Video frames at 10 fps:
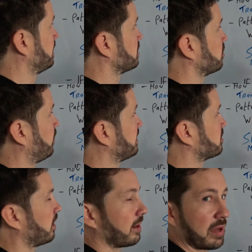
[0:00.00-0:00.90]
So
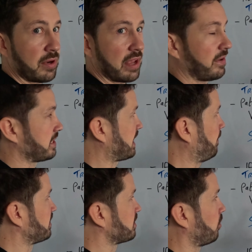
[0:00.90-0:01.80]
I'm going to give an
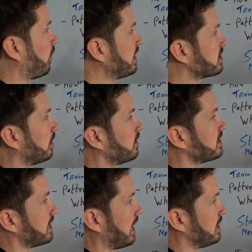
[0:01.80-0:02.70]
example. So when someone
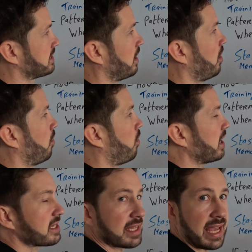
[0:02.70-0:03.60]
says,
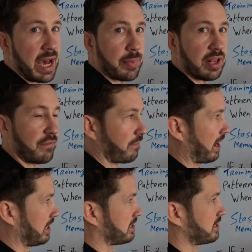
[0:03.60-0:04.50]
"What's the capital of
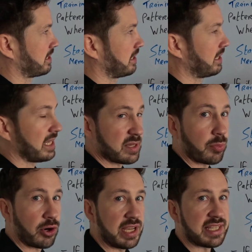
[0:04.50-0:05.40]
France?" It's a
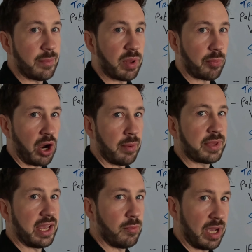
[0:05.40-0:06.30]
pretty simple
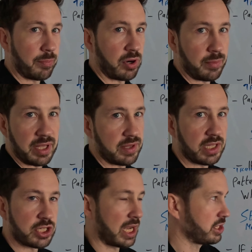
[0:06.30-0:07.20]
prompt that you might prompt into
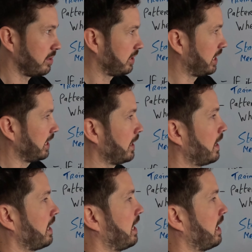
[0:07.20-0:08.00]
ChatGPT.